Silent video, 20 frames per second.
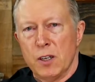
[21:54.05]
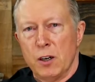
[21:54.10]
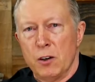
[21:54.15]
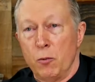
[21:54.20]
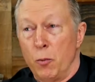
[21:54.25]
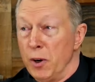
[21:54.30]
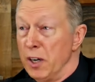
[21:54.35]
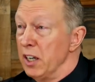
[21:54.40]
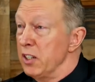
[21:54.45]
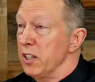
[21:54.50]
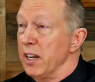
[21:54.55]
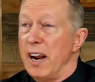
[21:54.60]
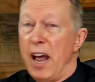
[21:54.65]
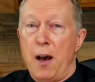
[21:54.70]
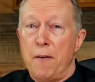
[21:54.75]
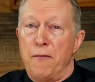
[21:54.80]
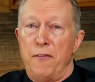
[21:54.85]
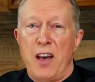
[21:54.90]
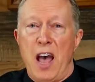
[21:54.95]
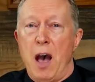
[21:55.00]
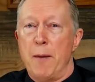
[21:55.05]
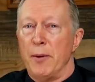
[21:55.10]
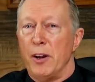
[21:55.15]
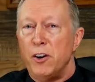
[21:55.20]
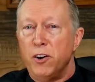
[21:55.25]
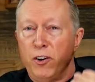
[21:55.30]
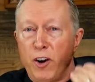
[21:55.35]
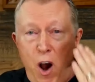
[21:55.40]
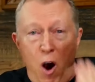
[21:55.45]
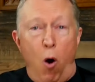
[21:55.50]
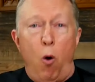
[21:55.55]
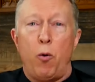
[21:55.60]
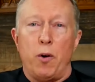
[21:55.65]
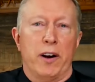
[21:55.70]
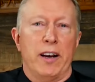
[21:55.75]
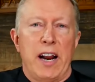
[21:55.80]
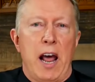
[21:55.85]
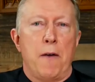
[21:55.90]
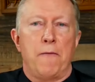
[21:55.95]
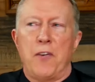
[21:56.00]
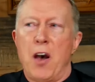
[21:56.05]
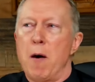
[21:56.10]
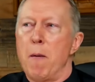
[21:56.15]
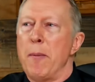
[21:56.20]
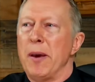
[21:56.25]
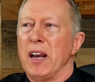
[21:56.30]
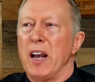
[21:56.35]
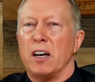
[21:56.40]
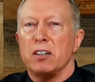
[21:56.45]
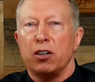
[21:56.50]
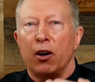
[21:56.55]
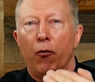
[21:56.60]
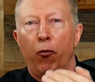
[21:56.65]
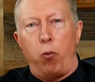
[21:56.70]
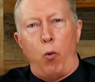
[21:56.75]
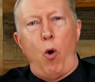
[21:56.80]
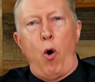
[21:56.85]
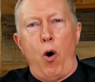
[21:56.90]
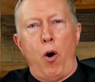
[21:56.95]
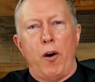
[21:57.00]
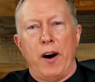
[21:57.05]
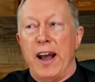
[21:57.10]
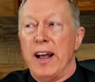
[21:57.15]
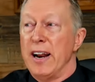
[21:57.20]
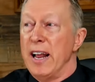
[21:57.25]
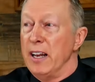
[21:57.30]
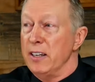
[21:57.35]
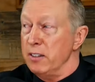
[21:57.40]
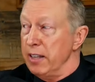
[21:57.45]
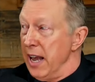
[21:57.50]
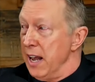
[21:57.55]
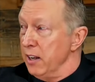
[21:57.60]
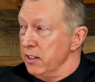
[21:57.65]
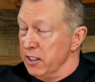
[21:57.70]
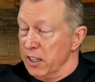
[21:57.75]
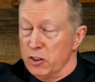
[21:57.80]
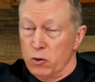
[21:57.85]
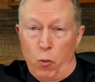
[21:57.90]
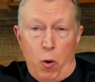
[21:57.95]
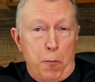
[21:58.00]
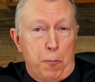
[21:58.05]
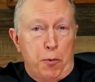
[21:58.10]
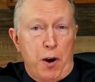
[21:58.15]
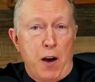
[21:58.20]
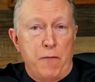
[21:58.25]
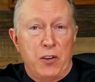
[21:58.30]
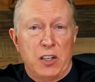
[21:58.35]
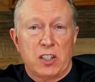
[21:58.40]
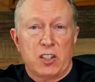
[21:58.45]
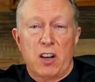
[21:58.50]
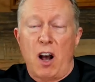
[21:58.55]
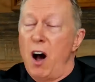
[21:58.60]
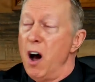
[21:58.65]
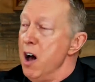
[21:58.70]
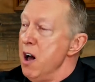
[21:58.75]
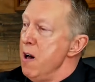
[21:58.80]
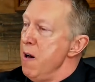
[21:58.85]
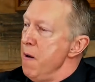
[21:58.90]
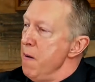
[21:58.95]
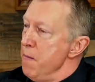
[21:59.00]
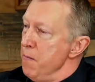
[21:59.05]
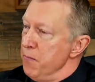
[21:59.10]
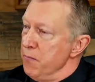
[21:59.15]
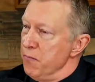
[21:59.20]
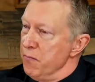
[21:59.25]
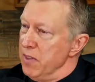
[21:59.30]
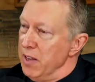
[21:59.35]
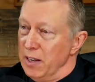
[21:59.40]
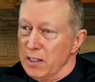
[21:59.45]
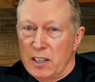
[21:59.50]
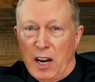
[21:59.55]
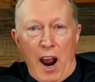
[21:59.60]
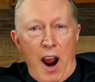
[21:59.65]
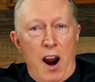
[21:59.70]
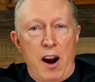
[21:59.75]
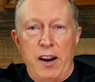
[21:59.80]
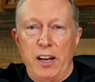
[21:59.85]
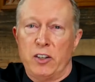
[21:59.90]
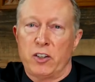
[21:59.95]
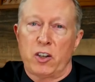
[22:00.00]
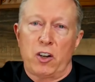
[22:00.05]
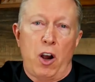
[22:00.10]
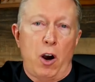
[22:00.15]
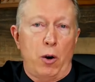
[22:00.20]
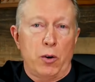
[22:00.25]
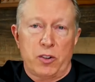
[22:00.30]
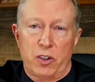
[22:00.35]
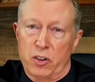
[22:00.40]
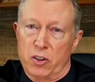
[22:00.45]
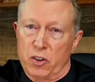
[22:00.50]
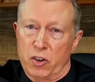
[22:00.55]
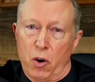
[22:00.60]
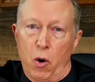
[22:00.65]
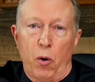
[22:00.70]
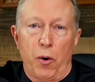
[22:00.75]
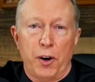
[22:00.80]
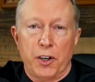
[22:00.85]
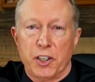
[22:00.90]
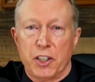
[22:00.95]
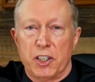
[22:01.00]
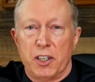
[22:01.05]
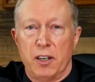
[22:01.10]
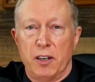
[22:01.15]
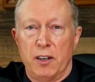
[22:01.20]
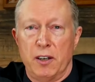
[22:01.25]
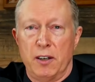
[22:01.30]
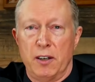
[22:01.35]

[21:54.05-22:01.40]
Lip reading: We're just going to have famine. No, we're going to have famine because of war. And as this one prophet saw, the entire East Coast is scorched.